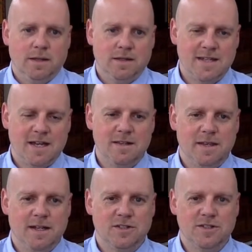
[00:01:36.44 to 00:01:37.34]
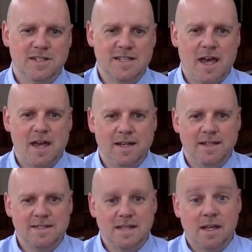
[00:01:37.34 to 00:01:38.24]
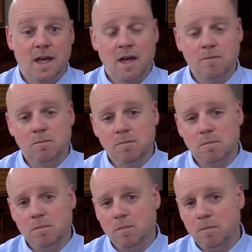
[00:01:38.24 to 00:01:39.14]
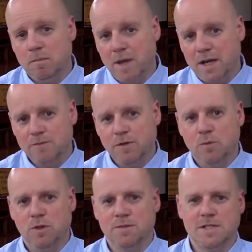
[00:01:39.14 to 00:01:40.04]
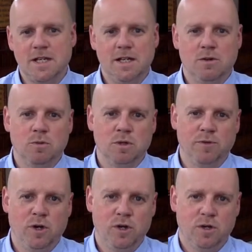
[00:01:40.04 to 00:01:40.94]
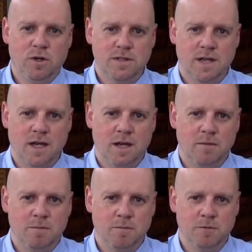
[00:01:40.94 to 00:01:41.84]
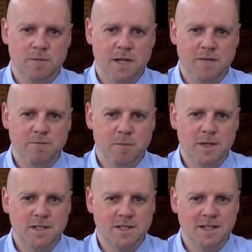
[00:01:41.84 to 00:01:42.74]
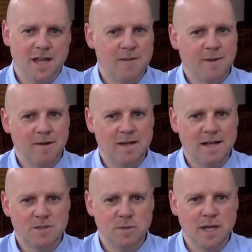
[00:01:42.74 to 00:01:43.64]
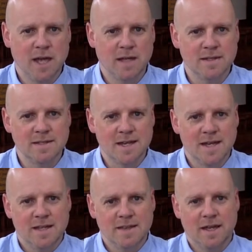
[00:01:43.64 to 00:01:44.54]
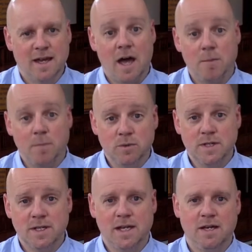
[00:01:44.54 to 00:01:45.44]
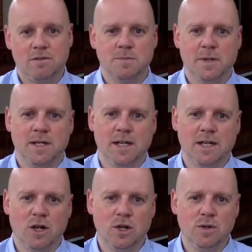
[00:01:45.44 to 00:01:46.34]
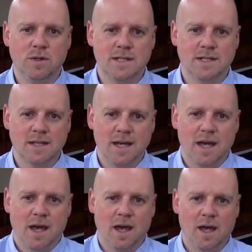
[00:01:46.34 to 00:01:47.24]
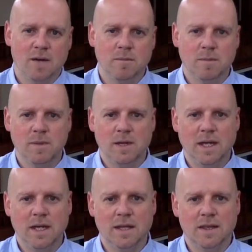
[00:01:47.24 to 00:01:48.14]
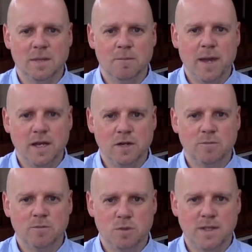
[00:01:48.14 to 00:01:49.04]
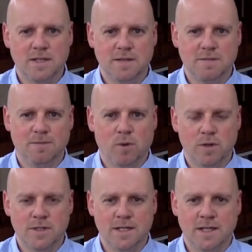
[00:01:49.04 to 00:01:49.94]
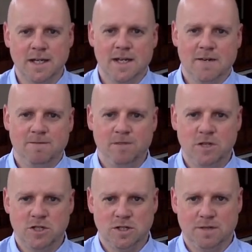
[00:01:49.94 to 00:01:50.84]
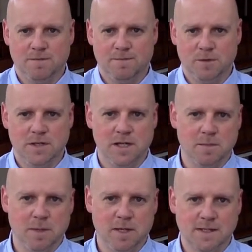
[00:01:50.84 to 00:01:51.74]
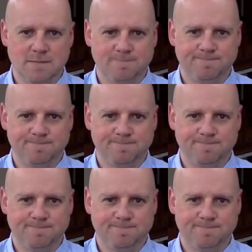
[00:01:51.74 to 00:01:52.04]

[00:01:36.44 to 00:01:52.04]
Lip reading: The second thing just to say is that many of you will have seen or will have heard from the information that came out last weekend that our building here has been included in the Bake Up 2040 vision funding bit.